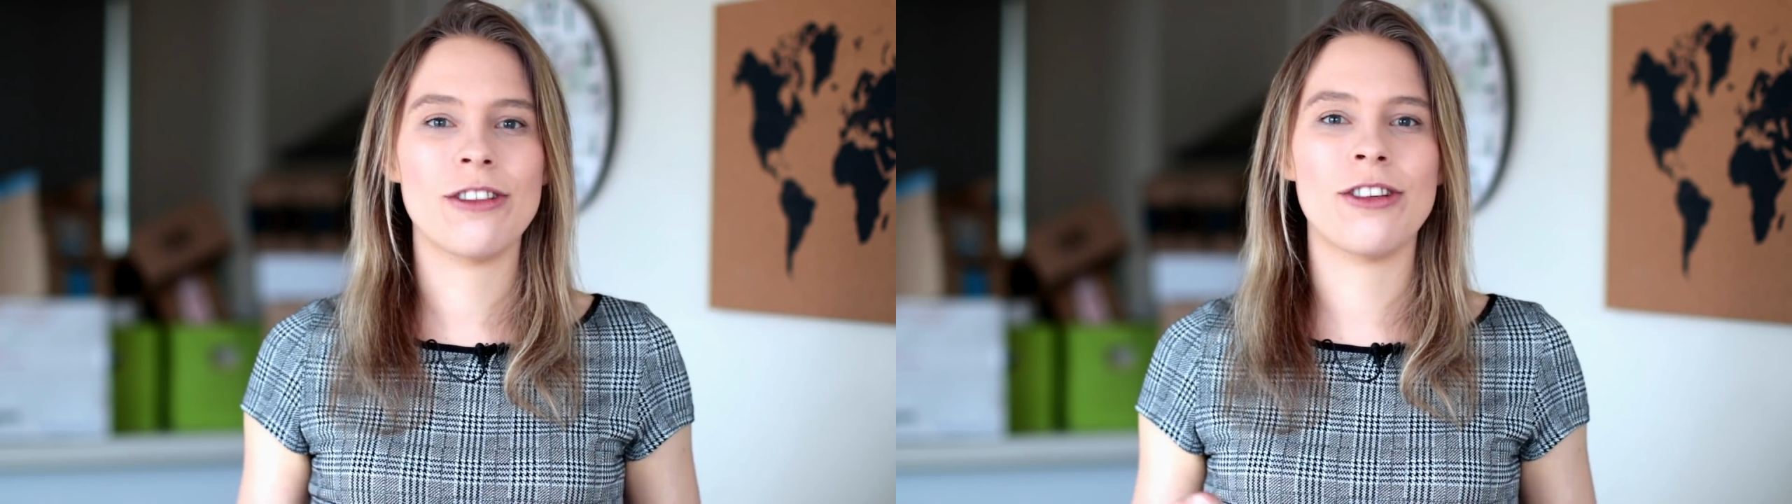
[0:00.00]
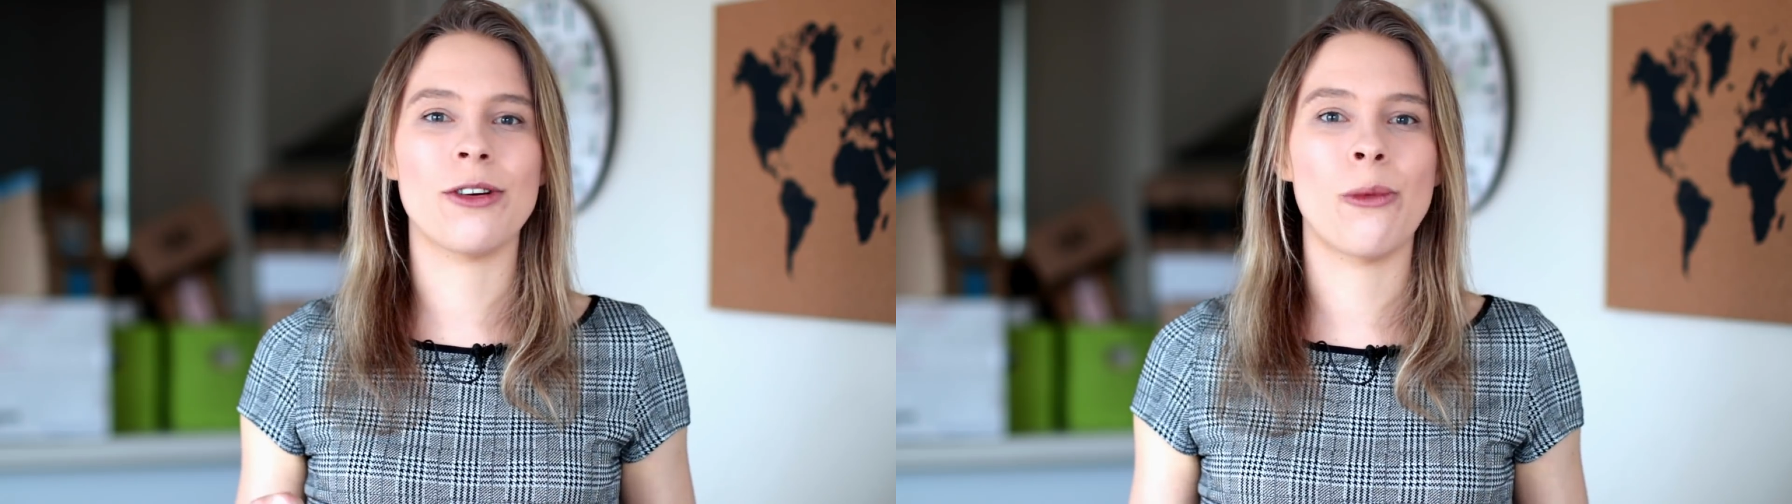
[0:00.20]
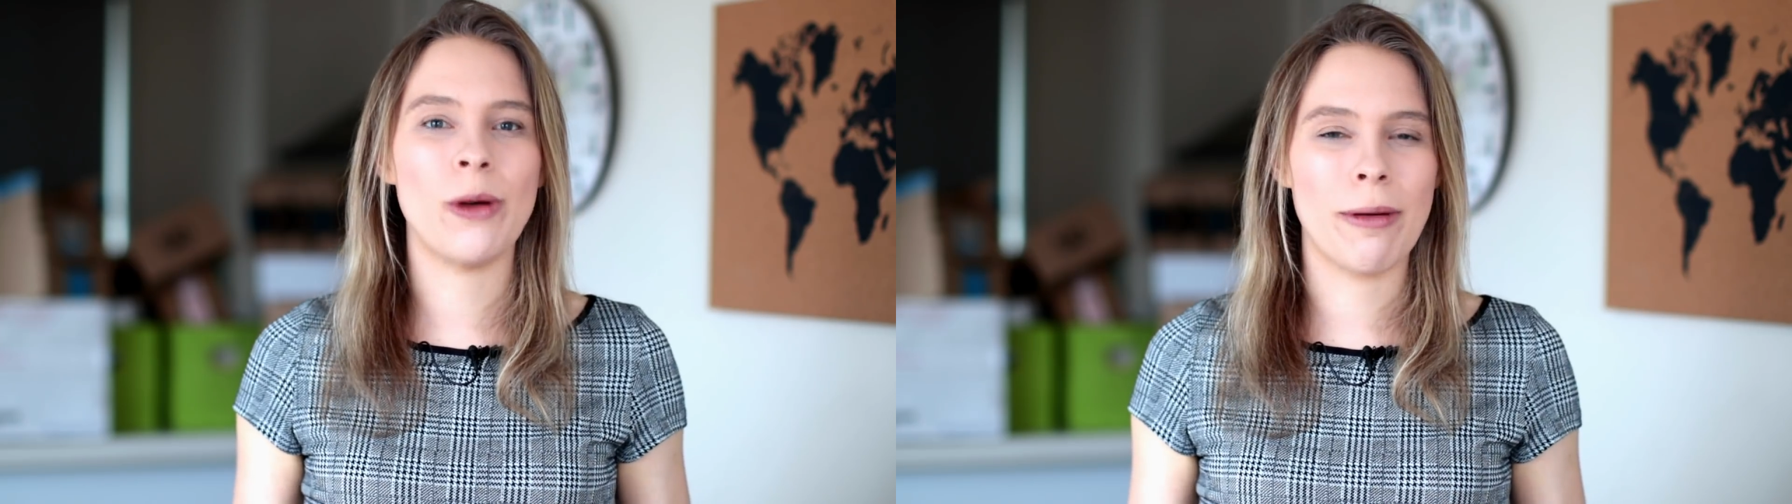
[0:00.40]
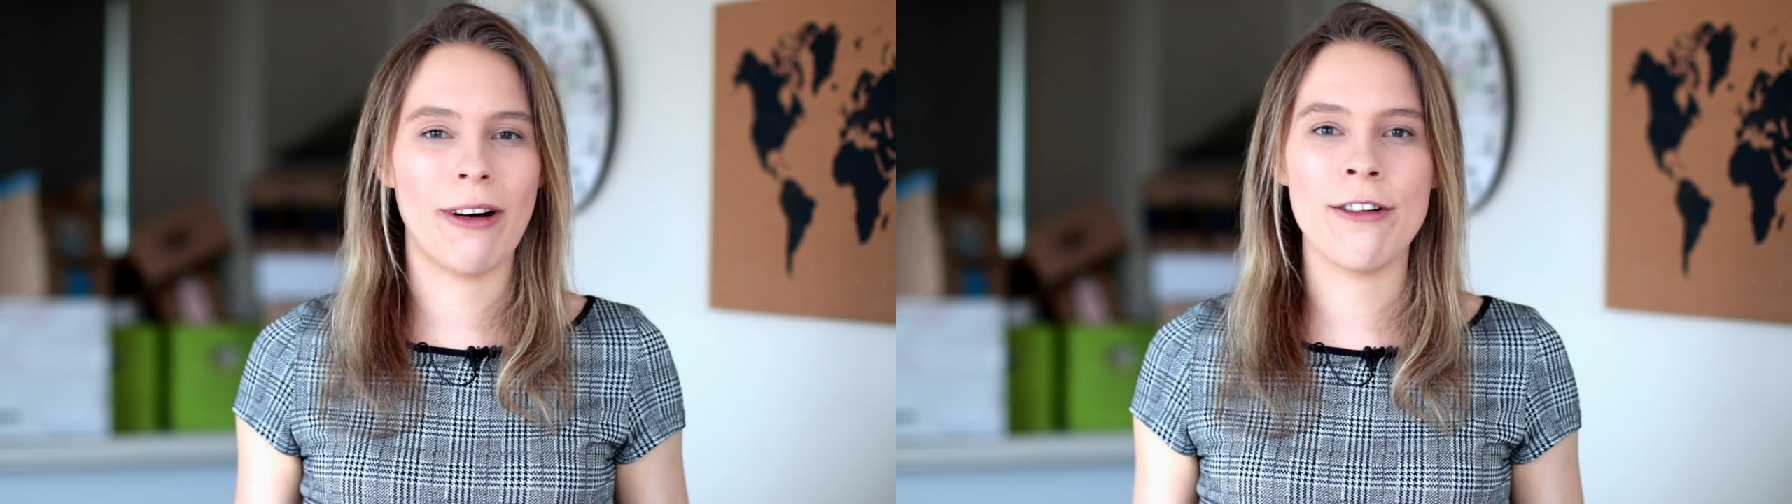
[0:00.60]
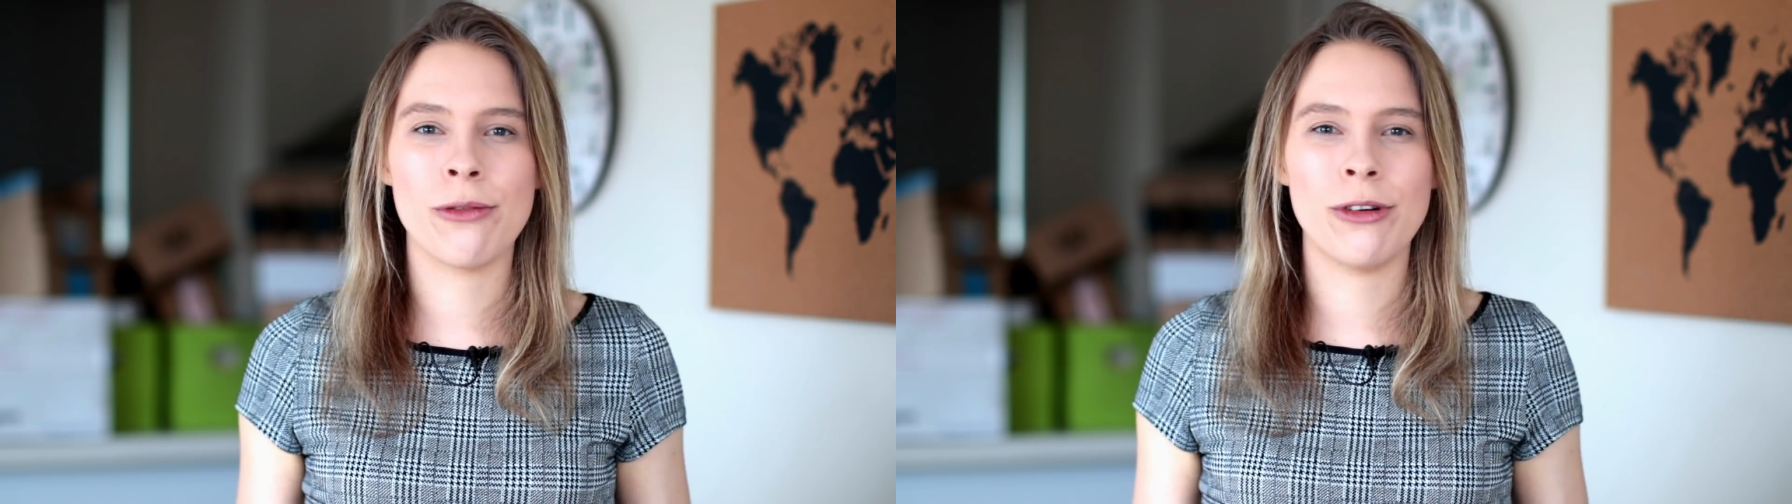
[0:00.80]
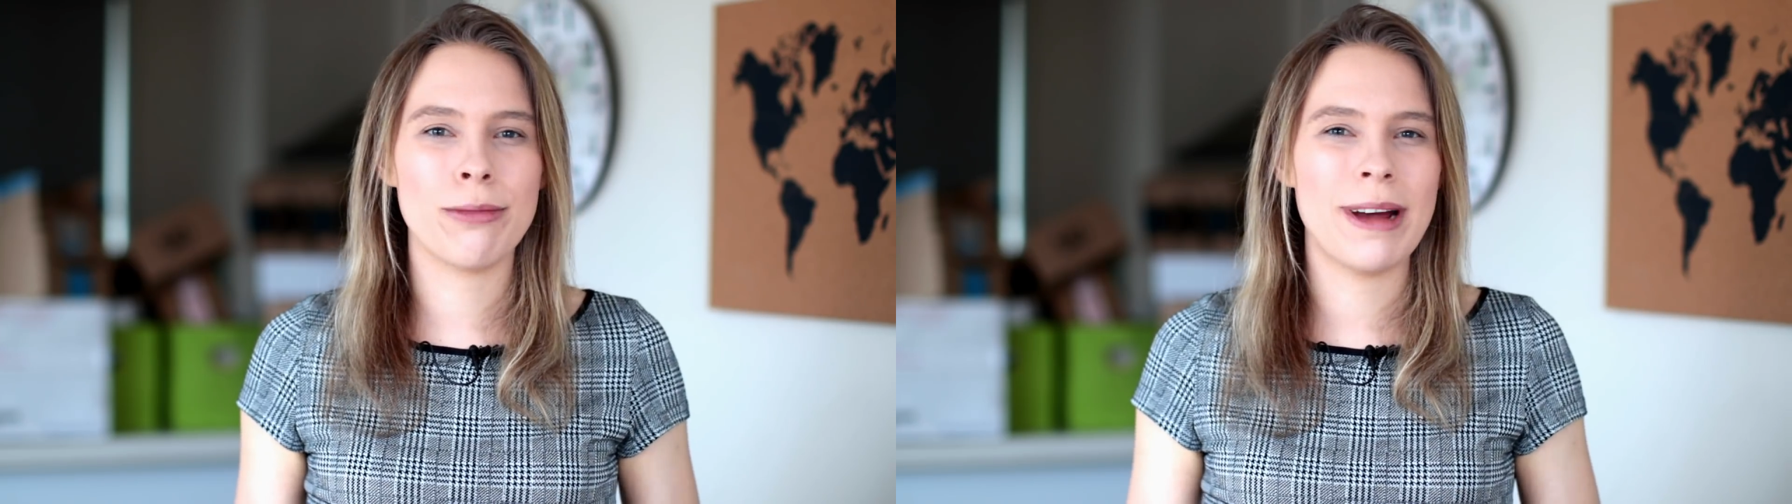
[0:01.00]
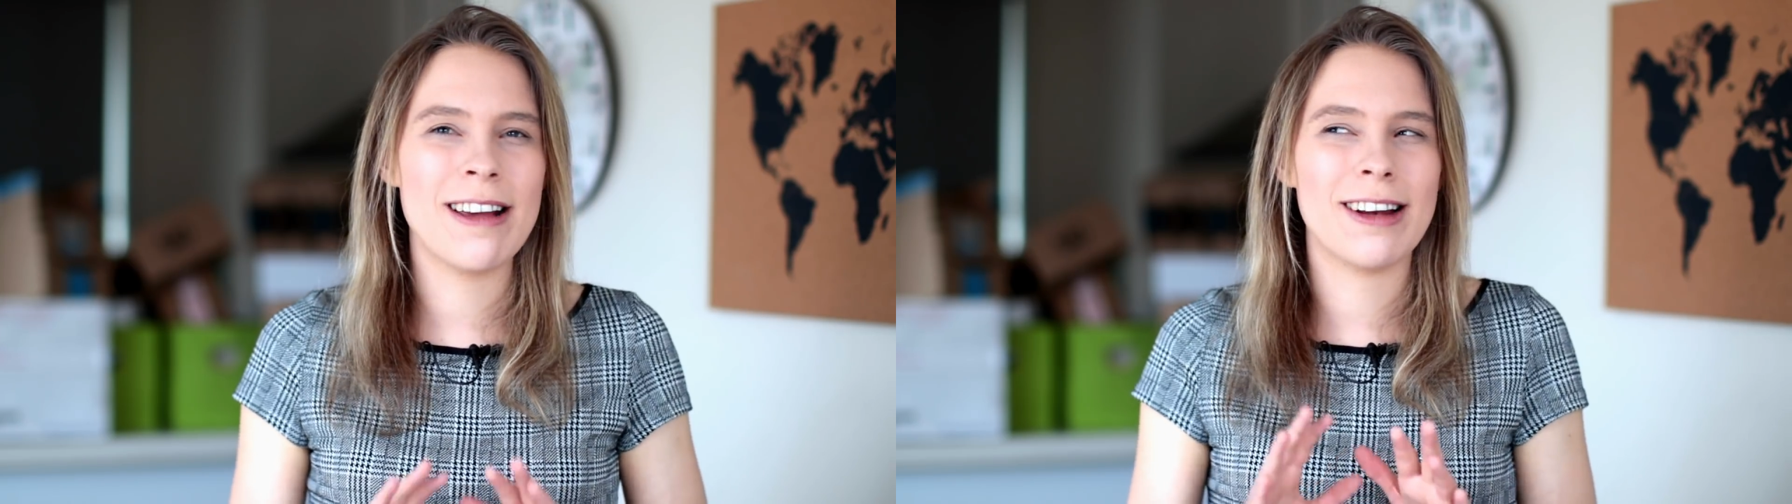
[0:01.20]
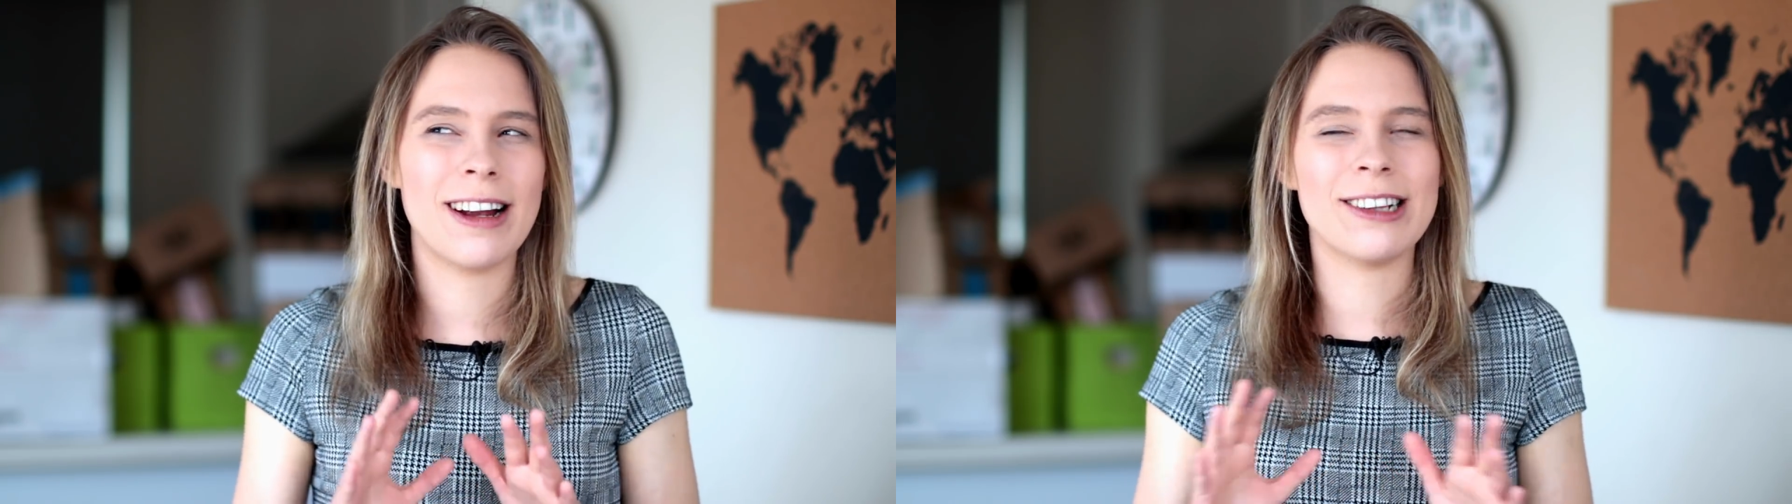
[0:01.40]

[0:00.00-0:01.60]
to your web host, which makes it